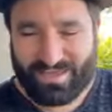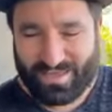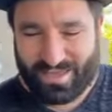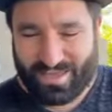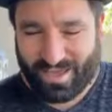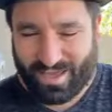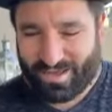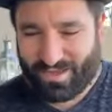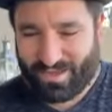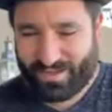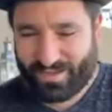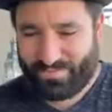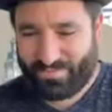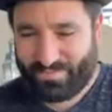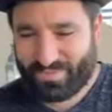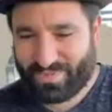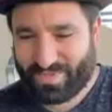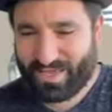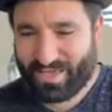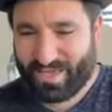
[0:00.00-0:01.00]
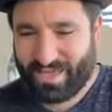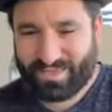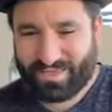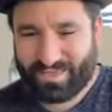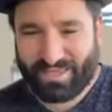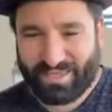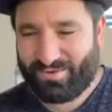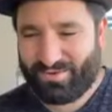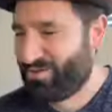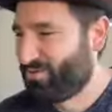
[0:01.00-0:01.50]
And
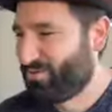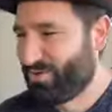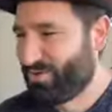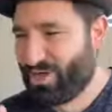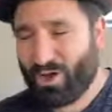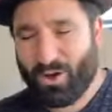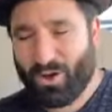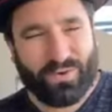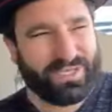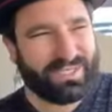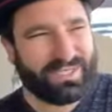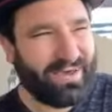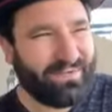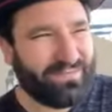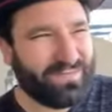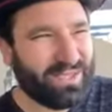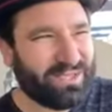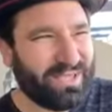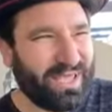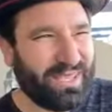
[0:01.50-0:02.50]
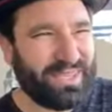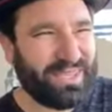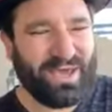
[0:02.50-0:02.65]
then we always have the